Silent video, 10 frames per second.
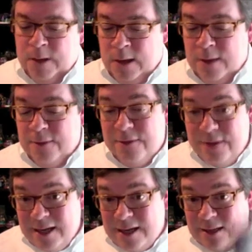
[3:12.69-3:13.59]

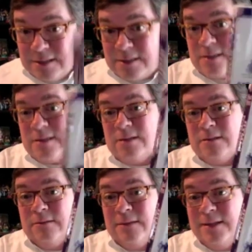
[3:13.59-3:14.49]
This
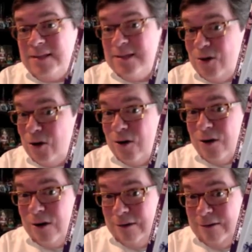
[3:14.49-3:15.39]
is
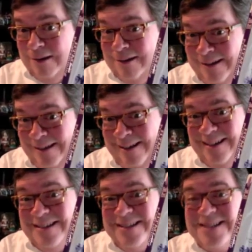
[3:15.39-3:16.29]
hard.
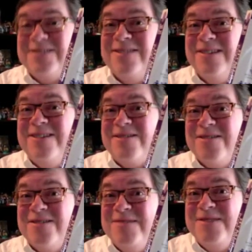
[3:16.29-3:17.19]
This is really
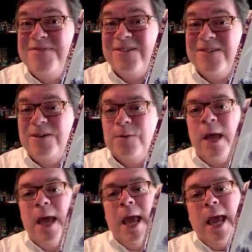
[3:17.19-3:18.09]
throwing me for a loop.
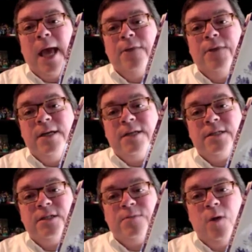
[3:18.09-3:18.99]
And this
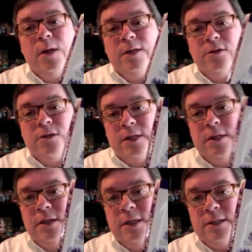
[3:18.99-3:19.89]
is,
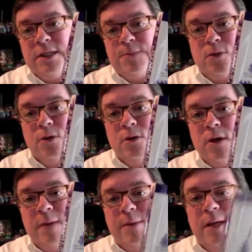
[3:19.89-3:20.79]
it says
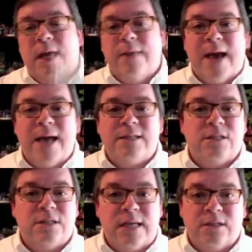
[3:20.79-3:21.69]
programming, and
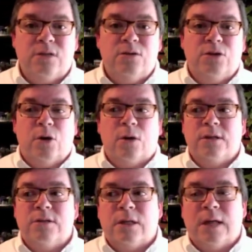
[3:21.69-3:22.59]
that's no joke.
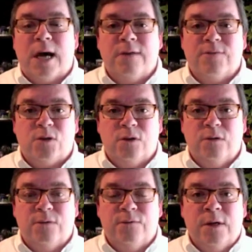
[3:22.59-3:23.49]
There's a lot of sort
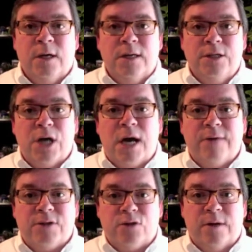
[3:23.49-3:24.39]
of
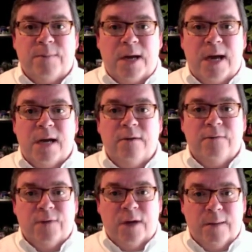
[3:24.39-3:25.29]
JavaScript kind
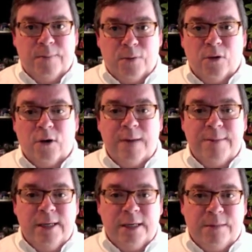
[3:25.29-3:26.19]
of
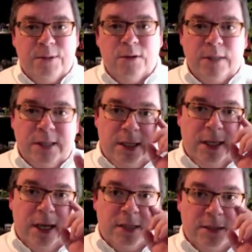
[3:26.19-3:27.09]
programmy, computer geeky
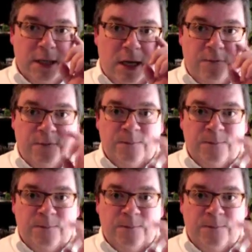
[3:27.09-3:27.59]
kind of stuff.